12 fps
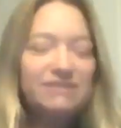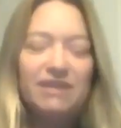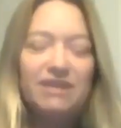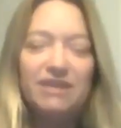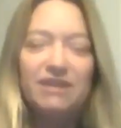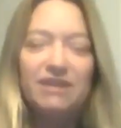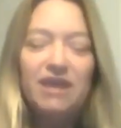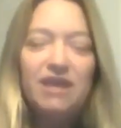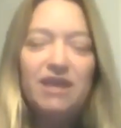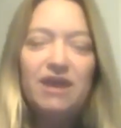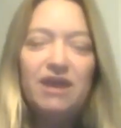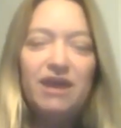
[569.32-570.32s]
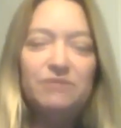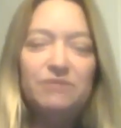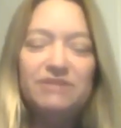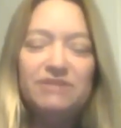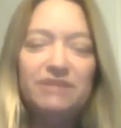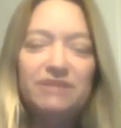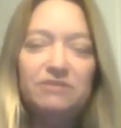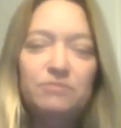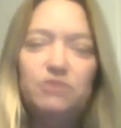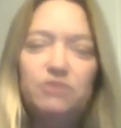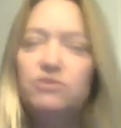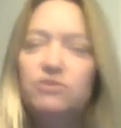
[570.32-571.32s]
and I was at the
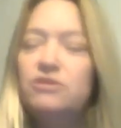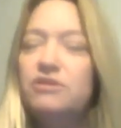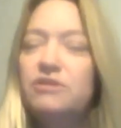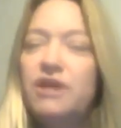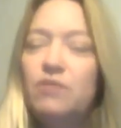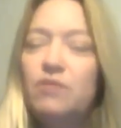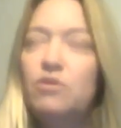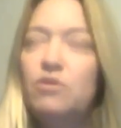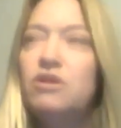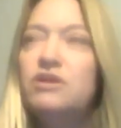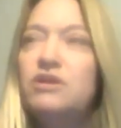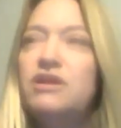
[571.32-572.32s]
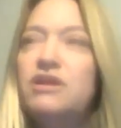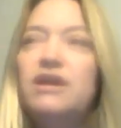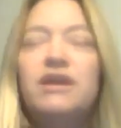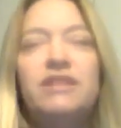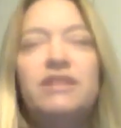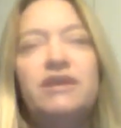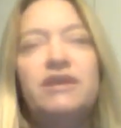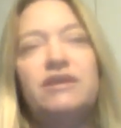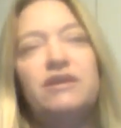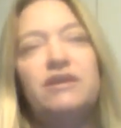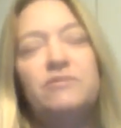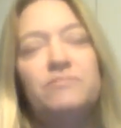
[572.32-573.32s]
computer at work. And
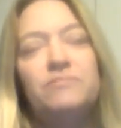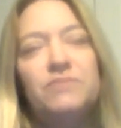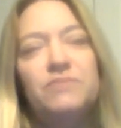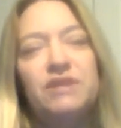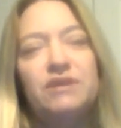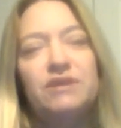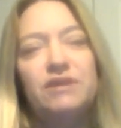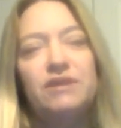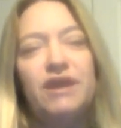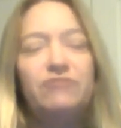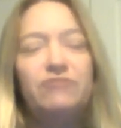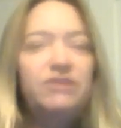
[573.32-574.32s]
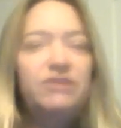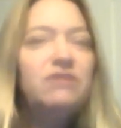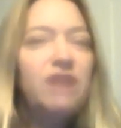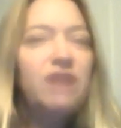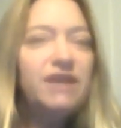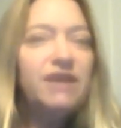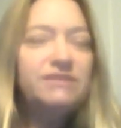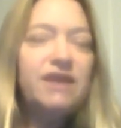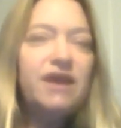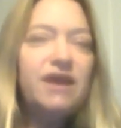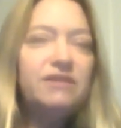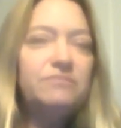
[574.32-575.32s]
then I realized
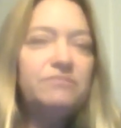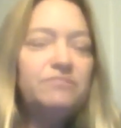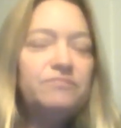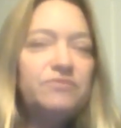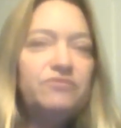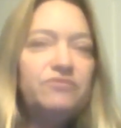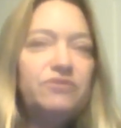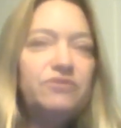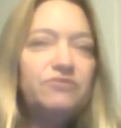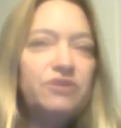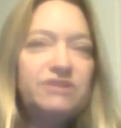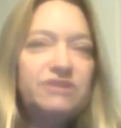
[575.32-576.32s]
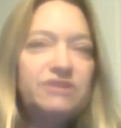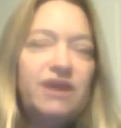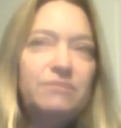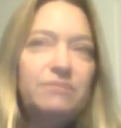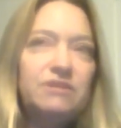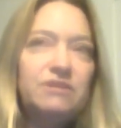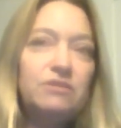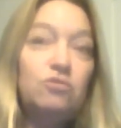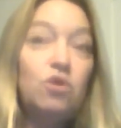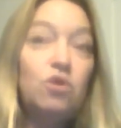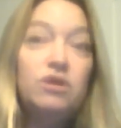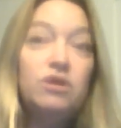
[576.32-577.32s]
that for the first time in a
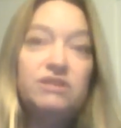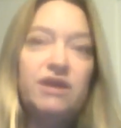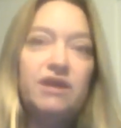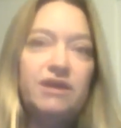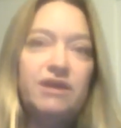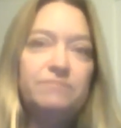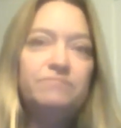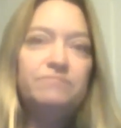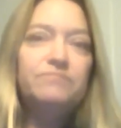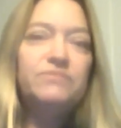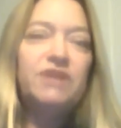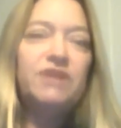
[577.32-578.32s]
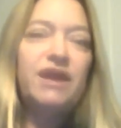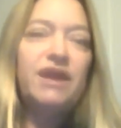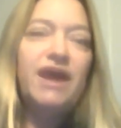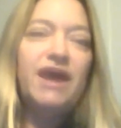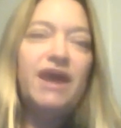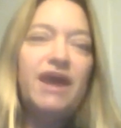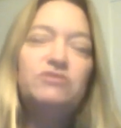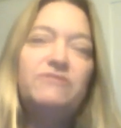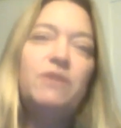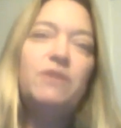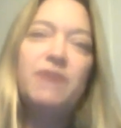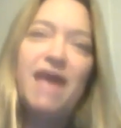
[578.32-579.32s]
long time that I actually
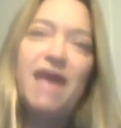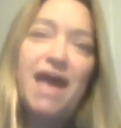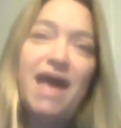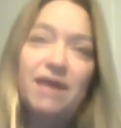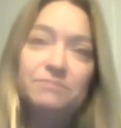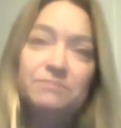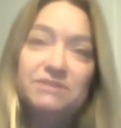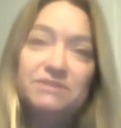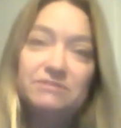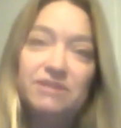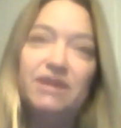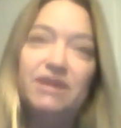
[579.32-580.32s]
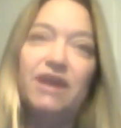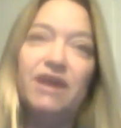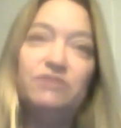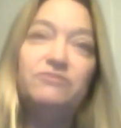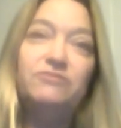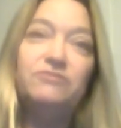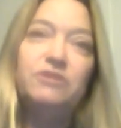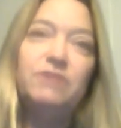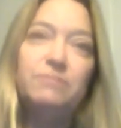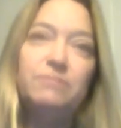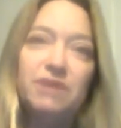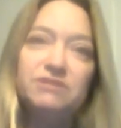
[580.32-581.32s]
felt my abs, like I could feel
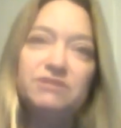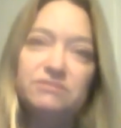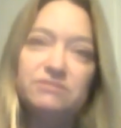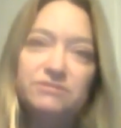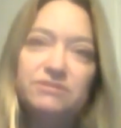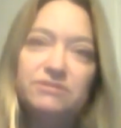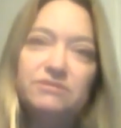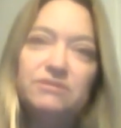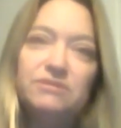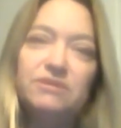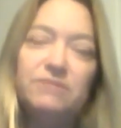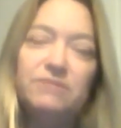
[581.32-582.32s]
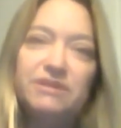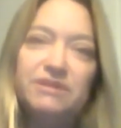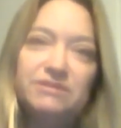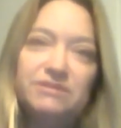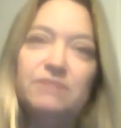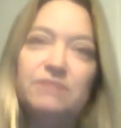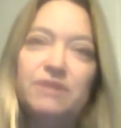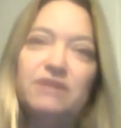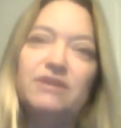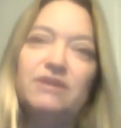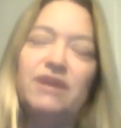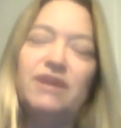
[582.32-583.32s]
my muscles in my
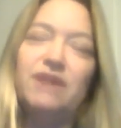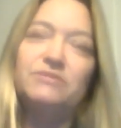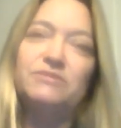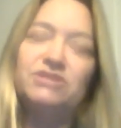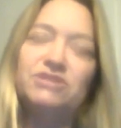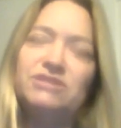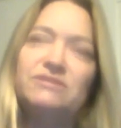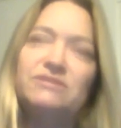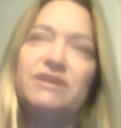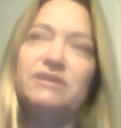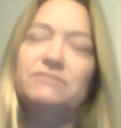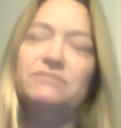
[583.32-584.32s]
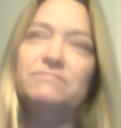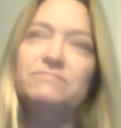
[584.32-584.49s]
stomach. And I was just like,